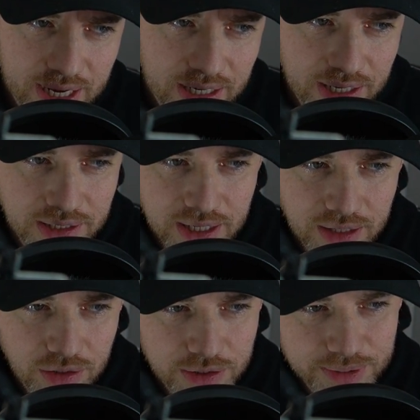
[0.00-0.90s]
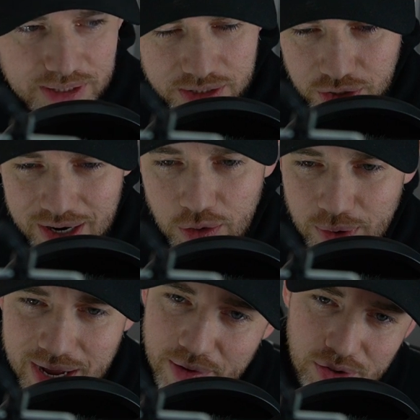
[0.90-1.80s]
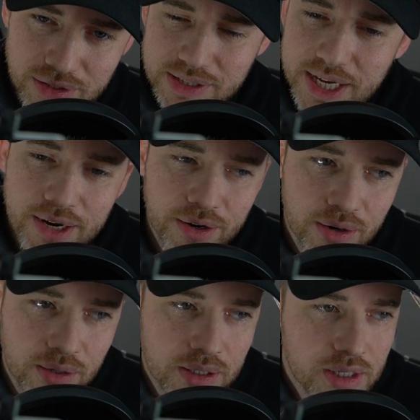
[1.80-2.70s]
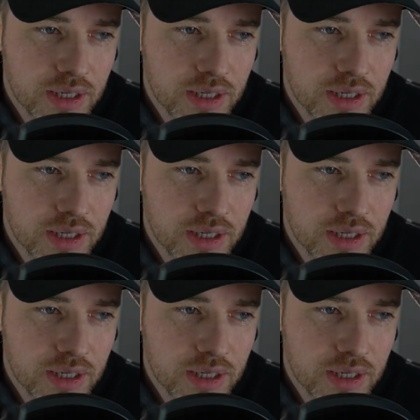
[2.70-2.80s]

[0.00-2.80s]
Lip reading: And he looked at me and says, you know, I don't know why I have all this gear.